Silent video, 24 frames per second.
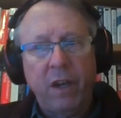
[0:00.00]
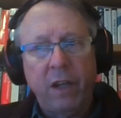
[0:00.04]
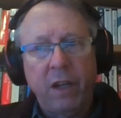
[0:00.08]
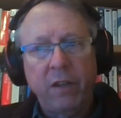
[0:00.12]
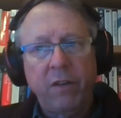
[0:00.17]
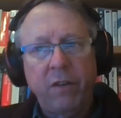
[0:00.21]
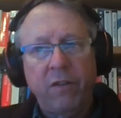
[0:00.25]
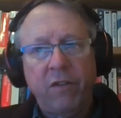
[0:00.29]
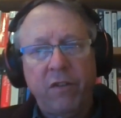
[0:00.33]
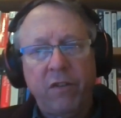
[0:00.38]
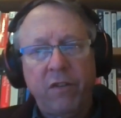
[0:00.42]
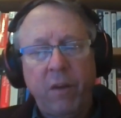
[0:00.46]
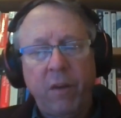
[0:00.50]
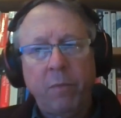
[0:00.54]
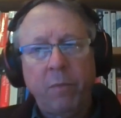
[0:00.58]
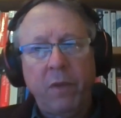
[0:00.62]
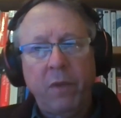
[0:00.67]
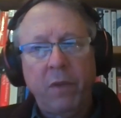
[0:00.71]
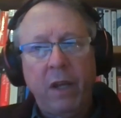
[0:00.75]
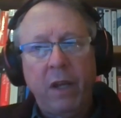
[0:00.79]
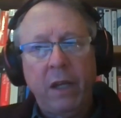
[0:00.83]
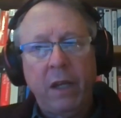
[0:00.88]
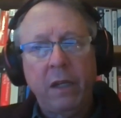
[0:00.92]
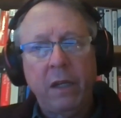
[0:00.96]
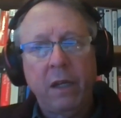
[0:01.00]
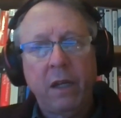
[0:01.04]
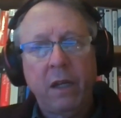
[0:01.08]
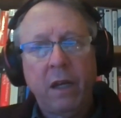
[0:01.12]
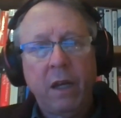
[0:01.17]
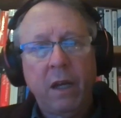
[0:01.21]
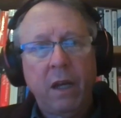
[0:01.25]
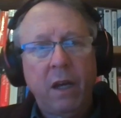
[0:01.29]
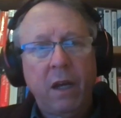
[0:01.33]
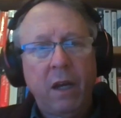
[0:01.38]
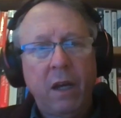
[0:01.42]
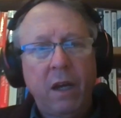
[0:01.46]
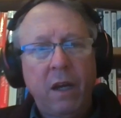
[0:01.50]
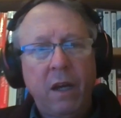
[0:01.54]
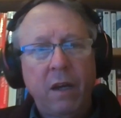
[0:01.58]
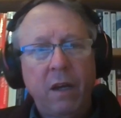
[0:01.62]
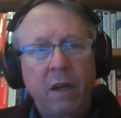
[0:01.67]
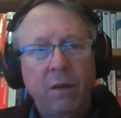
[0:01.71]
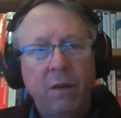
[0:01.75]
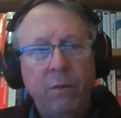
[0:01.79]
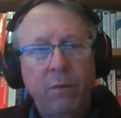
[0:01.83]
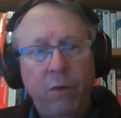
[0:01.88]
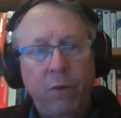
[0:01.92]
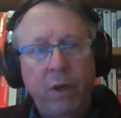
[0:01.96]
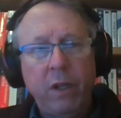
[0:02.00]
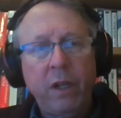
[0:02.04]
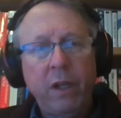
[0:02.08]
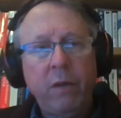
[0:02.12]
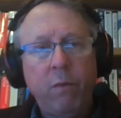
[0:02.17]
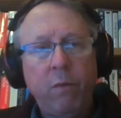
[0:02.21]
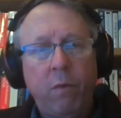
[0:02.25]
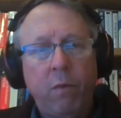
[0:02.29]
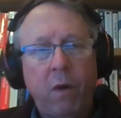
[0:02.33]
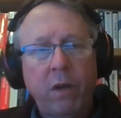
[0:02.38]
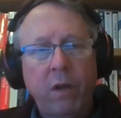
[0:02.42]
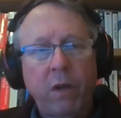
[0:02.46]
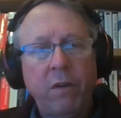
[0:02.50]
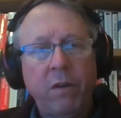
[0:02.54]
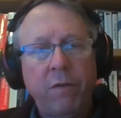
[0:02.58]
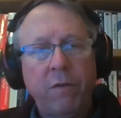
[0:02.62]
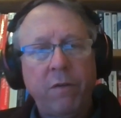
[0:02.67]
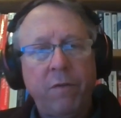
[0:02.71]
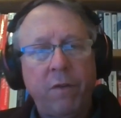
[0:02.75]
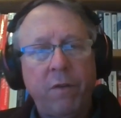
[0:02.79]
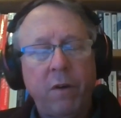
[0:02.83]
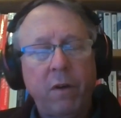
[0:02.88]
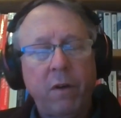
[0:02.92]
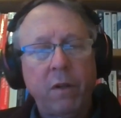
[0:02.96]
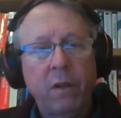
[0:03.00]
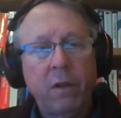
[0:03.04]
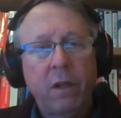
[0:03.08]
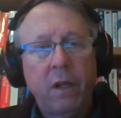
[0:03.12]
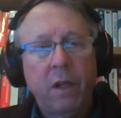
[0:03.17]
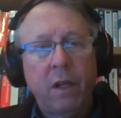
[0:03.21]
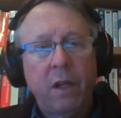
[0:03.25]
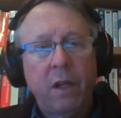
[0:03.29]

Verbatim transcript: and there's something really wonderful